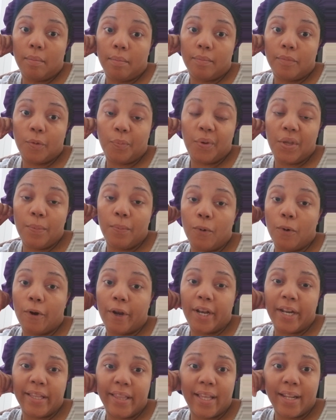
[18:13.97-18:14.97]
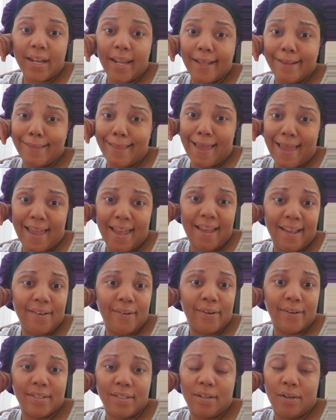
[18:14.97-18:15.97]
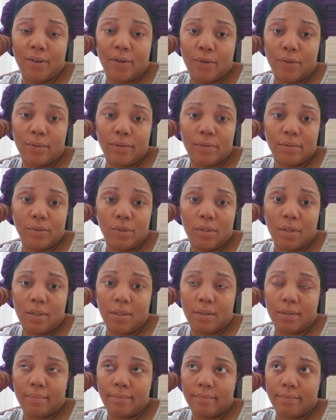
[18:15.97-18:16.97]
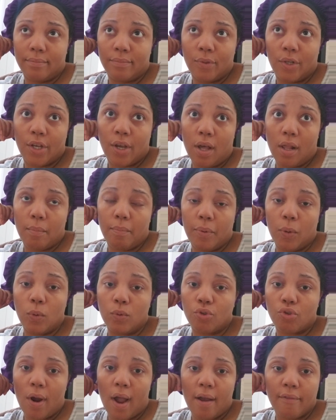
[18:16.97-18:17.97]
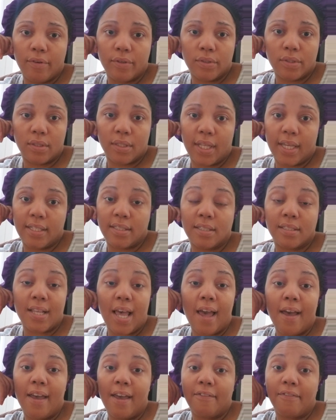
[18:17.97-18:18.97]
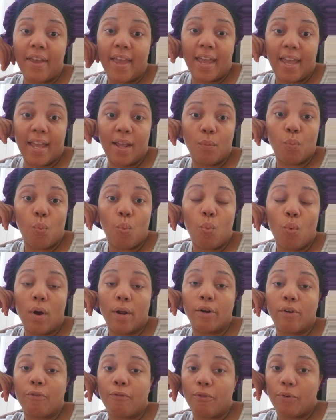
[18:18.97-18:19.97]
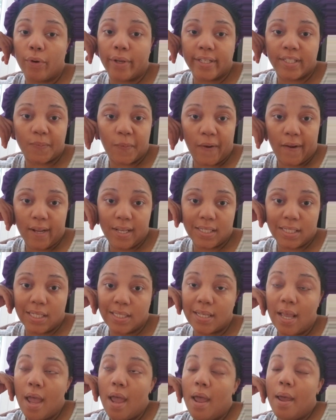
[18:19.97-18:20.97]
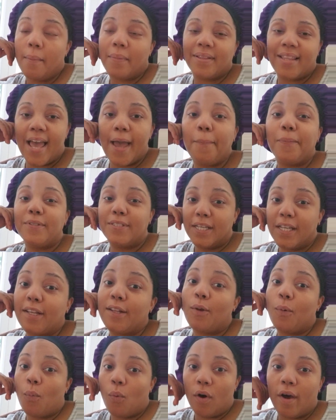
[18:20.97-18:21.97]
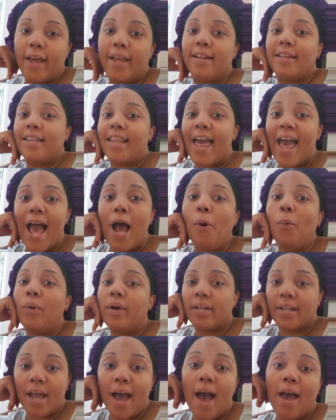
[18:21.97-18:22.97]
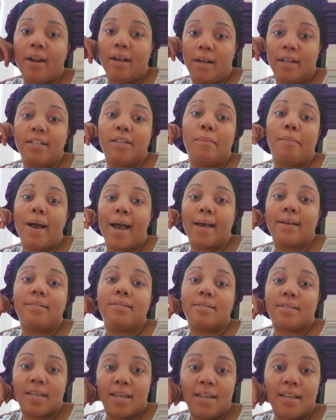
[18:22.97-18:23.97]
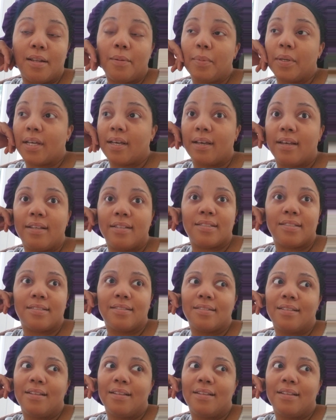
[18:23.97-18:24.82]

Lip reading: the people or anything like that, or what do you call them, boat drivers and things, because I have had wonderful experiences. But that particular one, got under my skin because